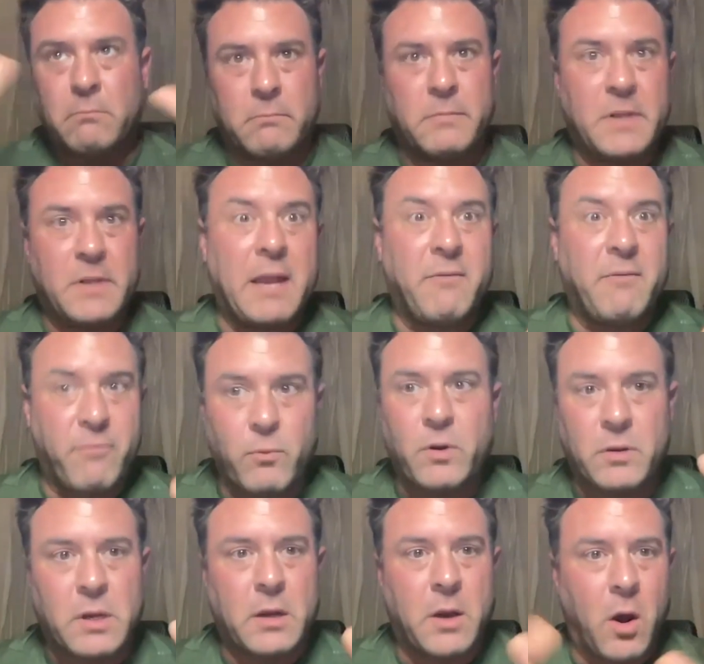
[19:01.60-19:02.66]
Dave
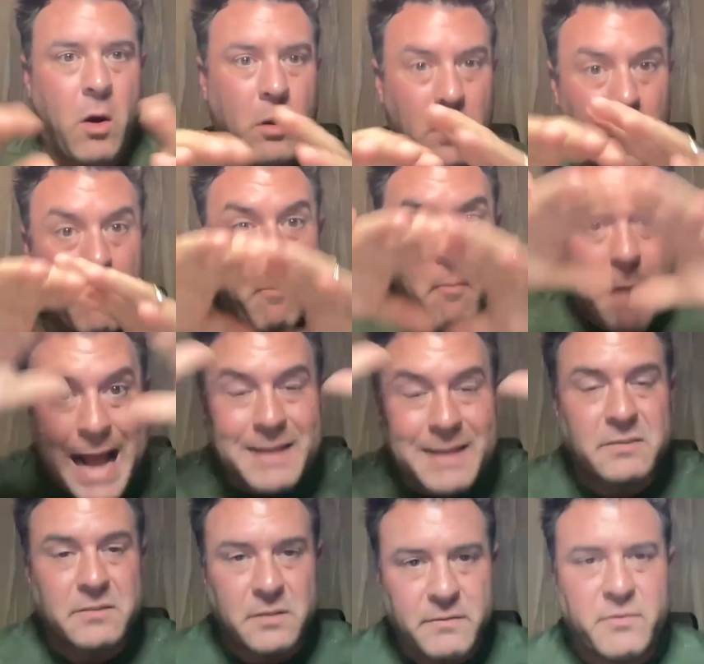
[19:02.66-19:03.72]
would call a
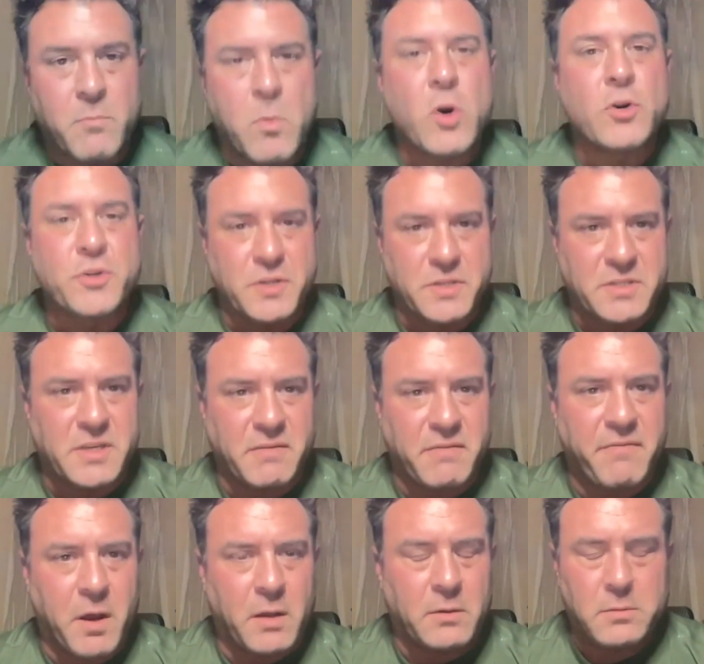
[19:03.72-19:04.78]
massive emergency
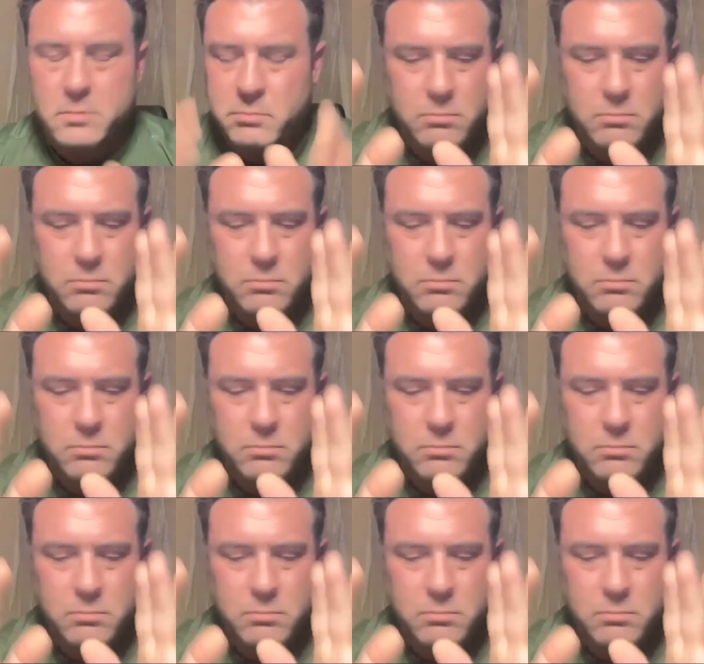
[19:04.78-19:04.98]
fund.